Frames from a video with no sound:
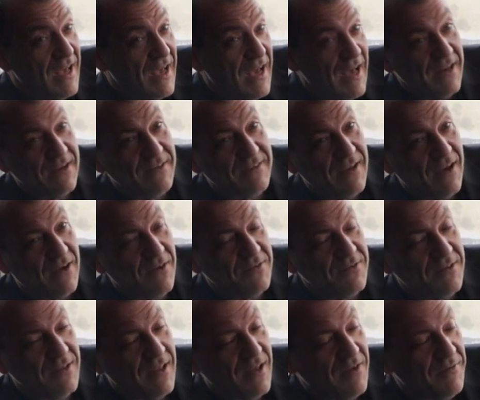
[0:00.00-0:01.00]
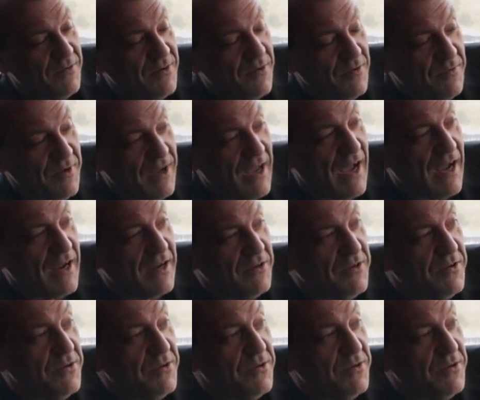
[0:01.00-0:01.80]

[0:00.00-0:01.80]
And it's how South Africa react